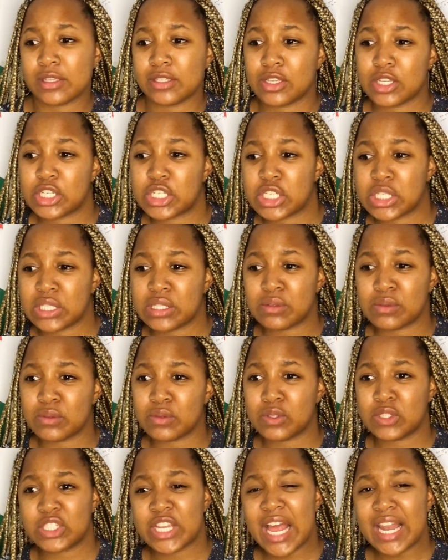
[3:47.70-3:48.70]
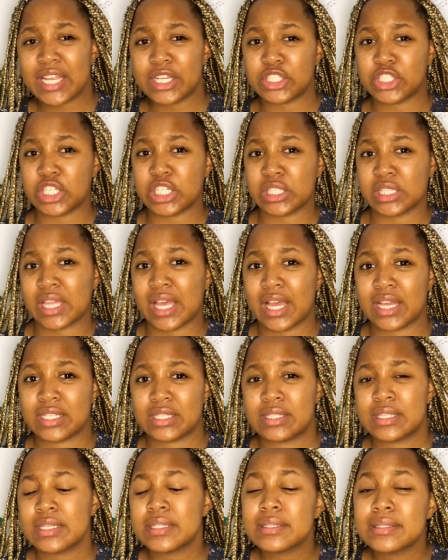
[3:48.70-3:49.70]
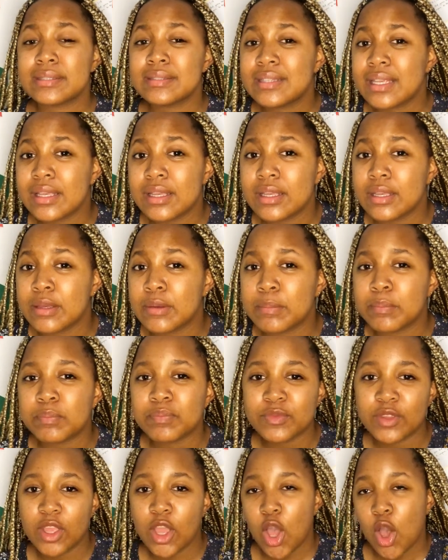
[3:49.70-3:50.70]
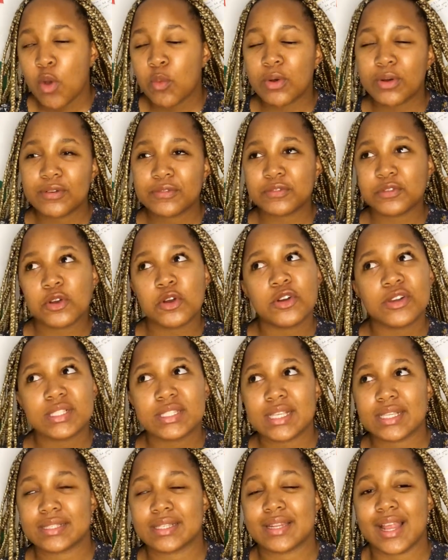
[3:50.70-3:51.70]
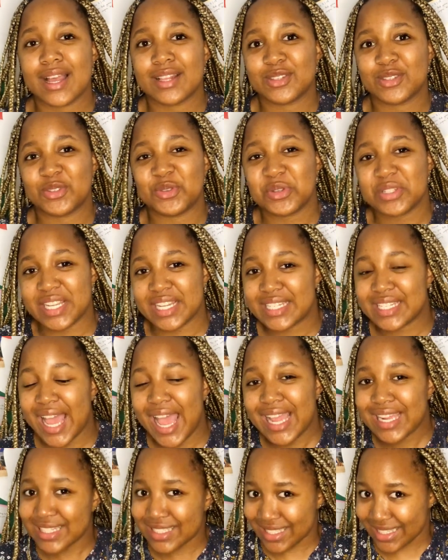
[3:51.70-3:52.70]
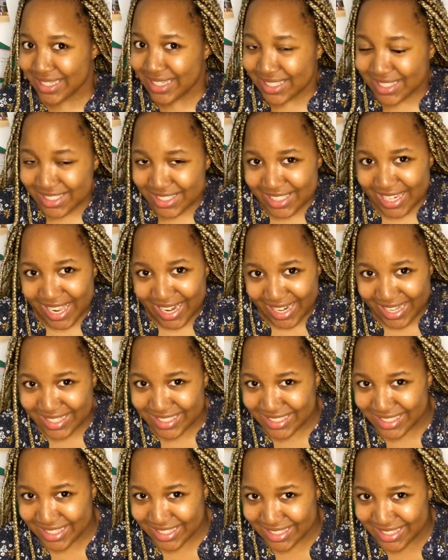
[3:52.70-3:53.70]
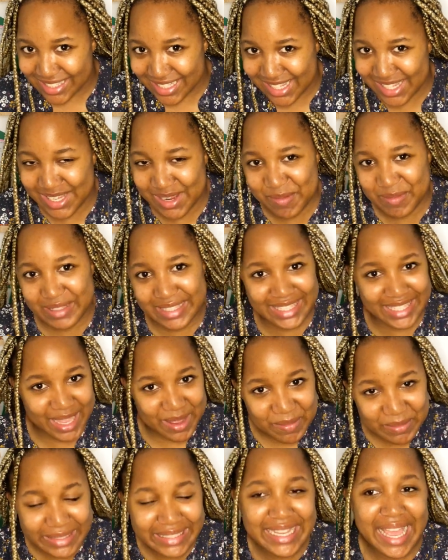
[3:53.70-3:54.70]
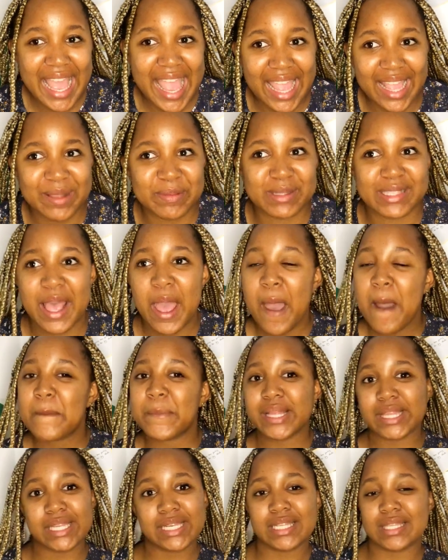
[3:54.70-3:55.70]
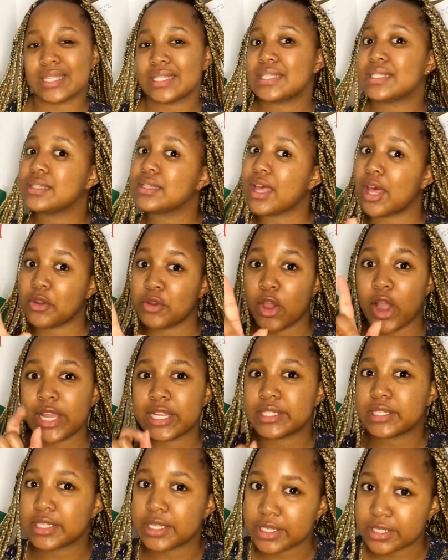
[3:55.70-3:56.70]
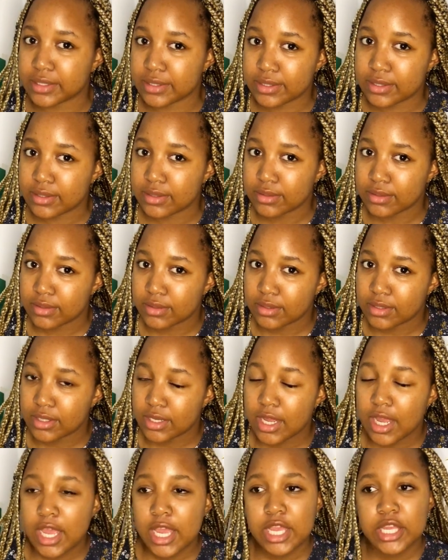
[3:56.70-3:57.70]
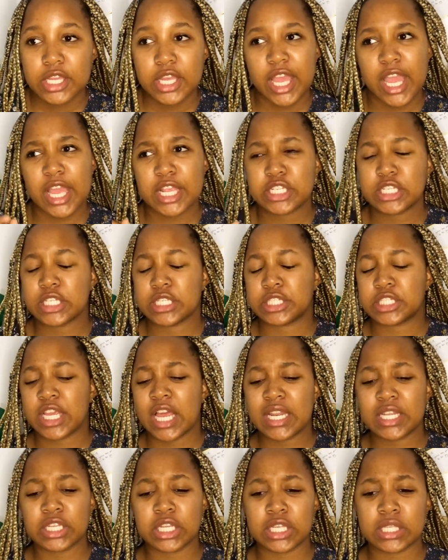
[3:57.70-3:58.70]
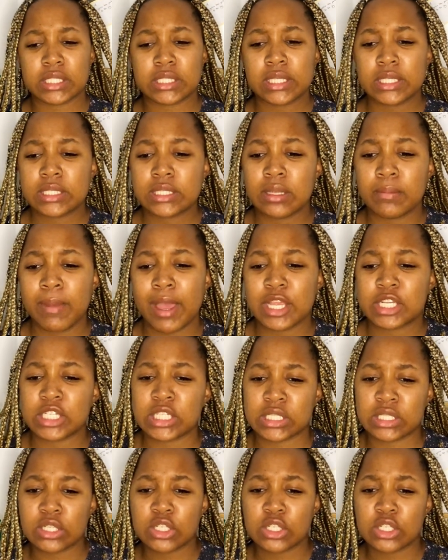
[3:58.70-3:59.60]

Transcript: she's challenging the system well of course as an art student i did challenge the system sometimes but then in this scenario i didn't Ashley's challenging her system. Ashley's